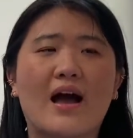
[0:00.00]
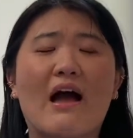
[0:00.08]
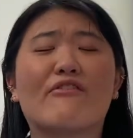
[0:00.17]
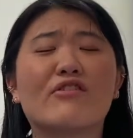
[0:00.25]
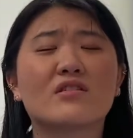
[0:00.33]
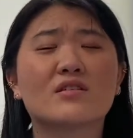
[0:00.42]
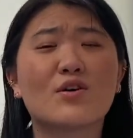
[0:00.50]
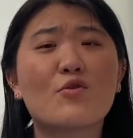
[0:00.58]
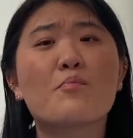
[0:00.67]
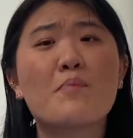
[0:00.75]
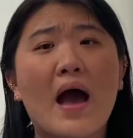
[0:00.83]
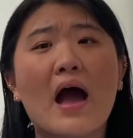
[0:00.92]
I feel so
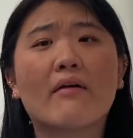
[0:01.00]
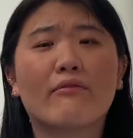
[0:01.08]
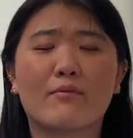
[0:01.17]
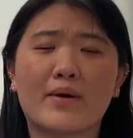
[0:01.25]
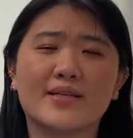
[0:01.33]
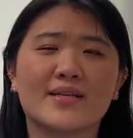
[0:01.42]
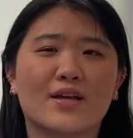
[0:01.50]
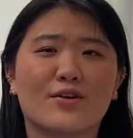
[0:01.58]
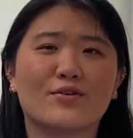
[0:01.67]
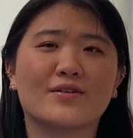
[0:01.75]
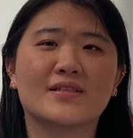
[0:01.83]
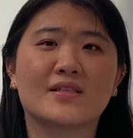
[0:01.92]
bad for my
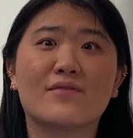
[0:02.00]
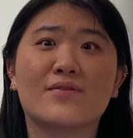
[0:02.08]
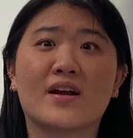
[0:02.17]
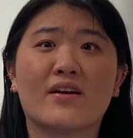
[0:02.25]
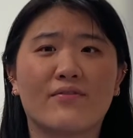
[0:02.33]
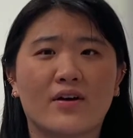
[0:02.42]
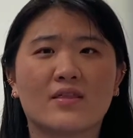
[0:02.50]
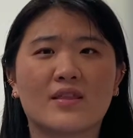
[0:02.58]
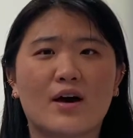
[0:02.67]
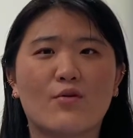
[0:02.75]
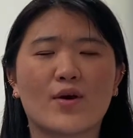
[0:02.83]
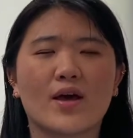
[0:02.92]
10-year-old self that I felt
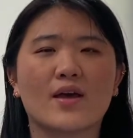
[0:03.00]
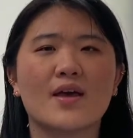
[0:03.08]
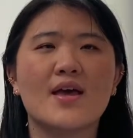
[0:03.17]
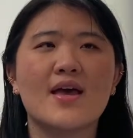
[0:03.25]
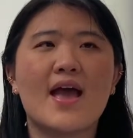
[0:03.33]
that way.